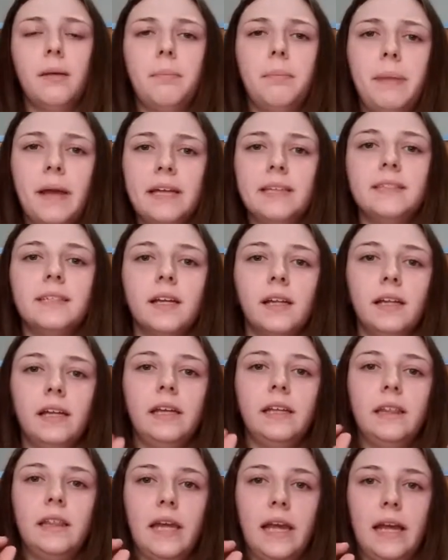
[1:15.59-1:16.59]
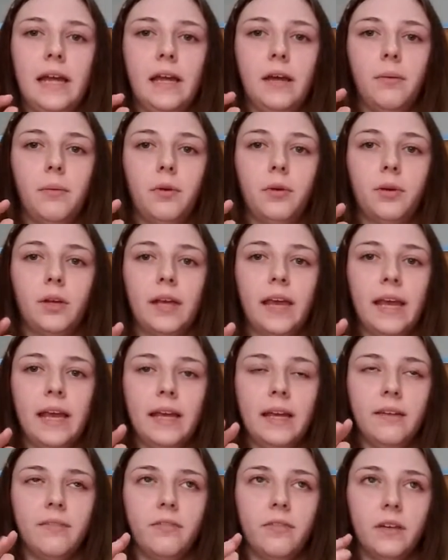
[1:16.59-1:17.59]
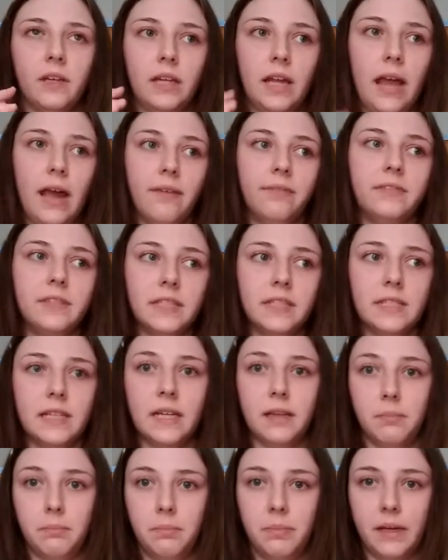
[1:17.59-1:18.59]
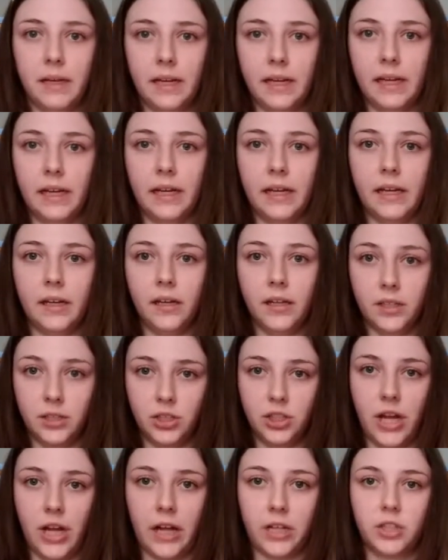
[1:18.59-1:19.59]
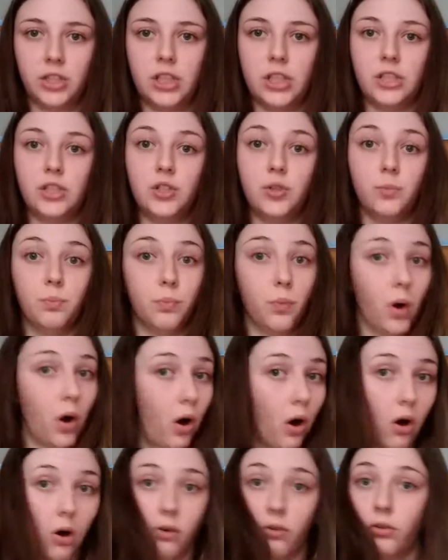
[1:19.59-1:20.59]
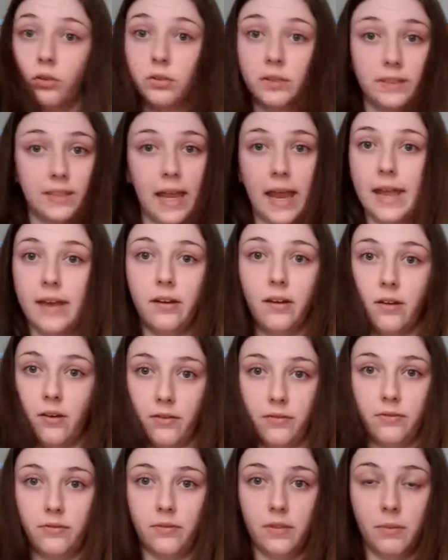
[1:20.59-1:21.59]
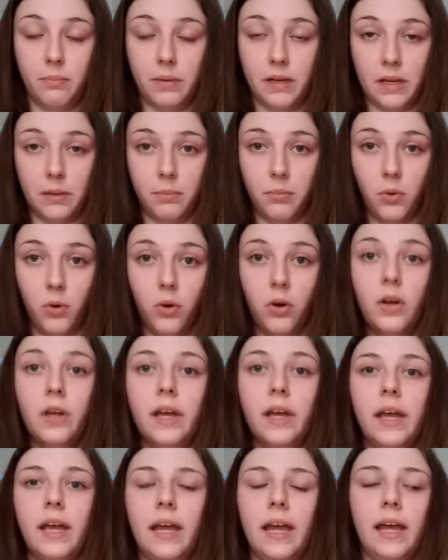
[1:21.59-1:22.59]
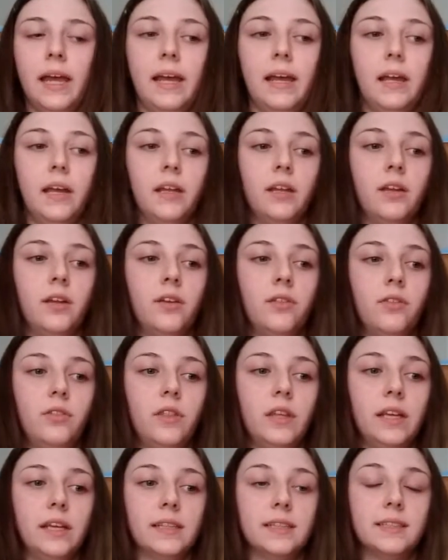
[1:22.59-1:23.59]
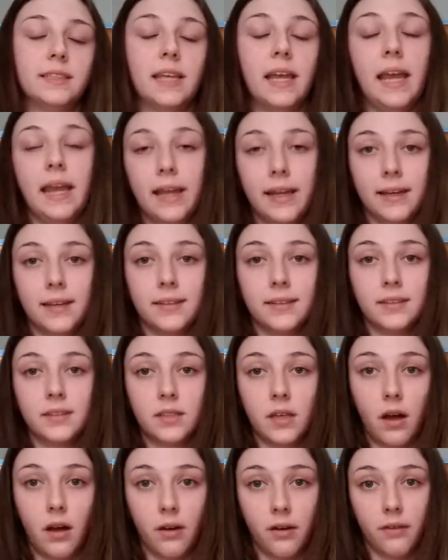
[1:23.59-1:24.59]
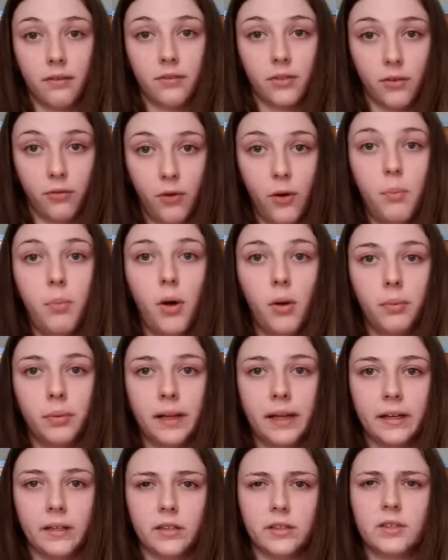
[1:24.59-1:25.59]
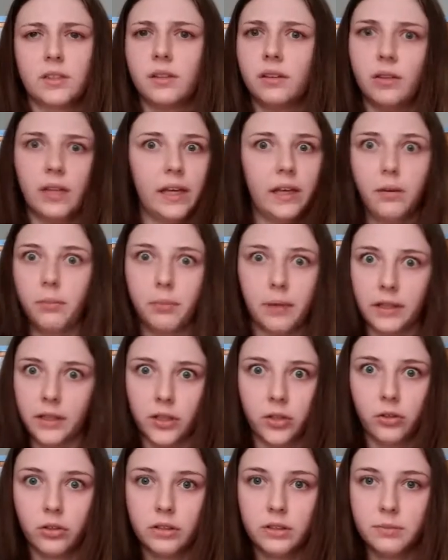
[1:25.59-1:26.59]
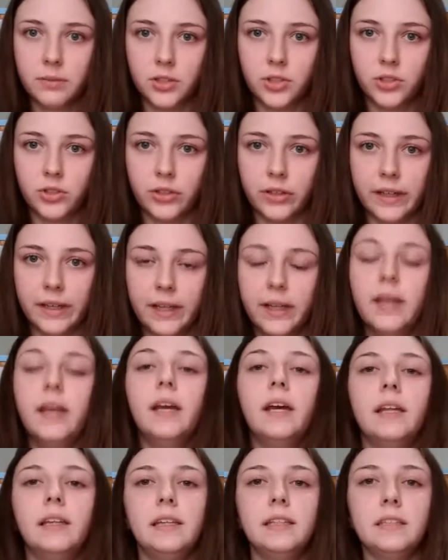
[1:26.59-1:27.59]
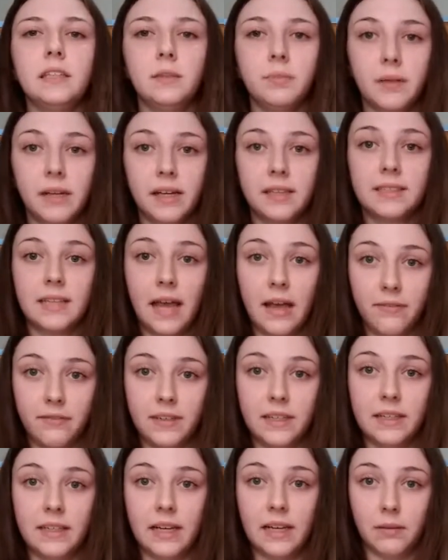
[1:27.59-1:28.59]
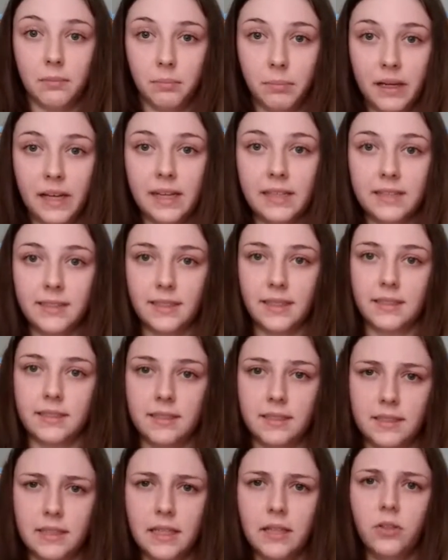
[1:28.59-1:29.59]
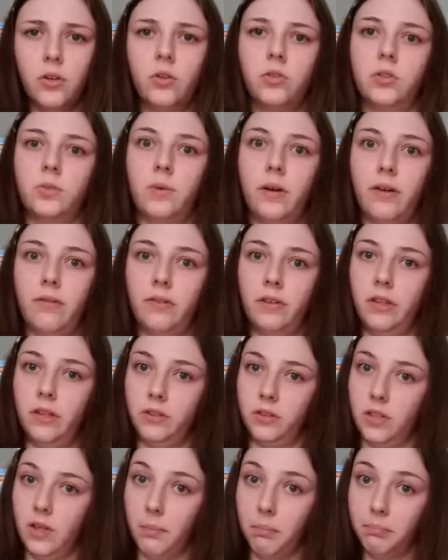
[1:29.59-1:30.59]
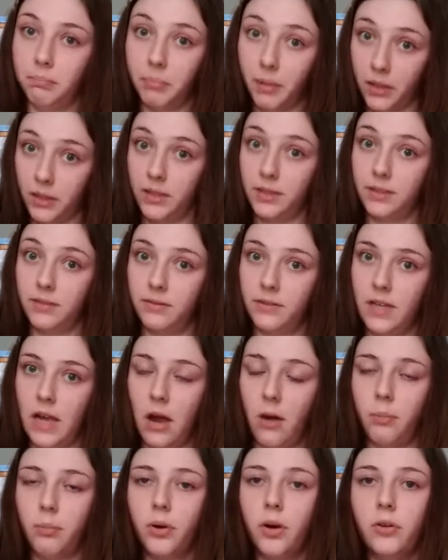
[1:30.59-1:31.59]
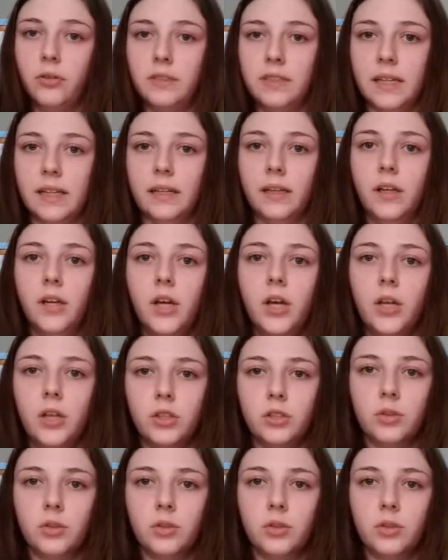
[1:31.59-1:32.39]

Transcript: Basically, they gave an FDD&P injection to all 10 of the people, and the scans of the football players lit up like a Christmas tree. This is because FDD&P sends signals wherever there's an abundance of tau protein.